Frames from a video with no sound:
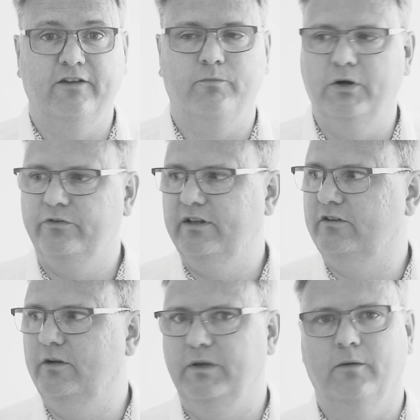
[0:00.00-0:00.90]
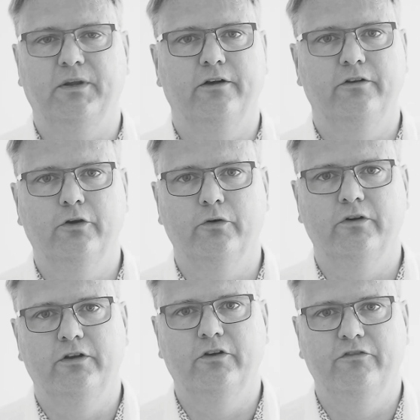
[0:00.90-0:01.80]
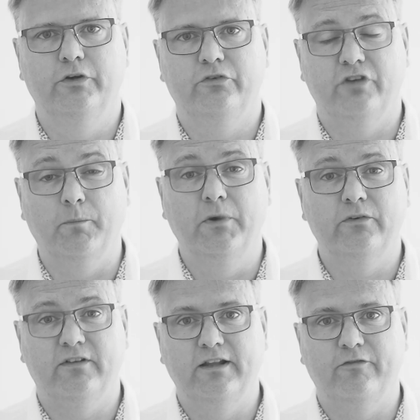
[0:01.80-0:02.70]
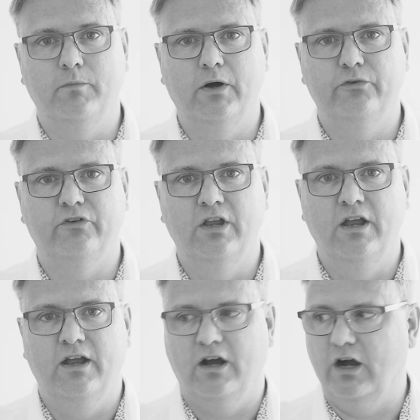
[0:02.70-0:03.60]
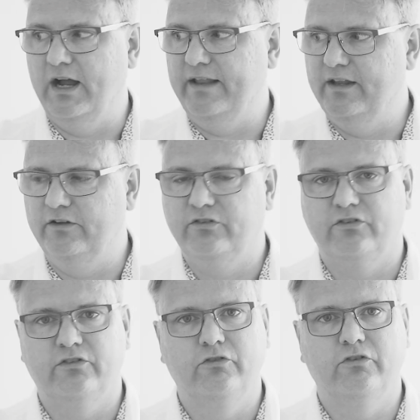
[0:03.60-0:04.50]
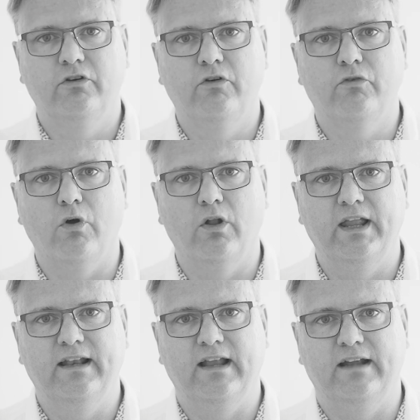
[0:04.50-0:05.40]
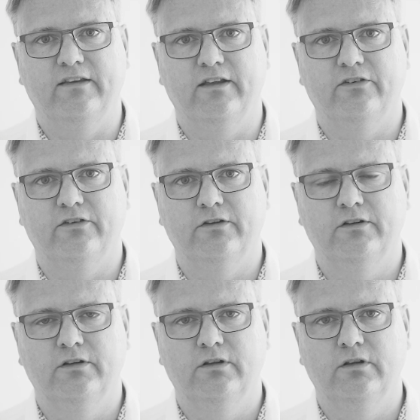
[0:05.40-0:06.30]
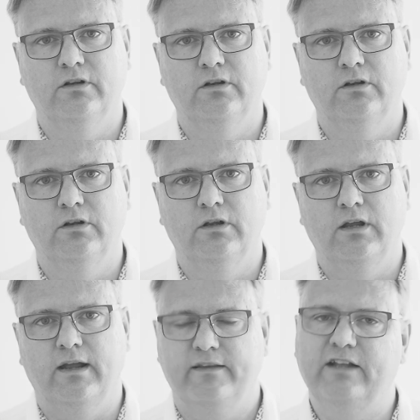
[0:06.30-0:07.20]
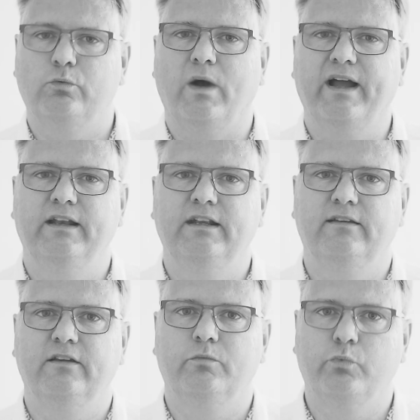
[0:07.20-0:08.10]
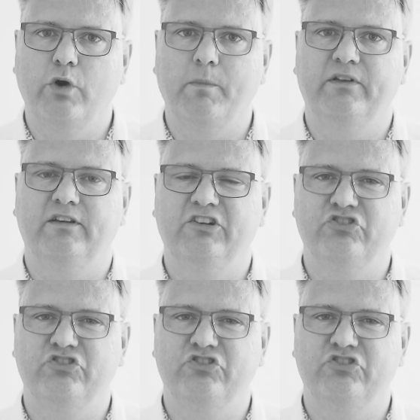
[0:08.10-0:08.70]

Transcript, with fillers: leftmost, that's going to be up here in, you, in your view, topmost, leftmost, and then scroll in like this. And that's why I need this property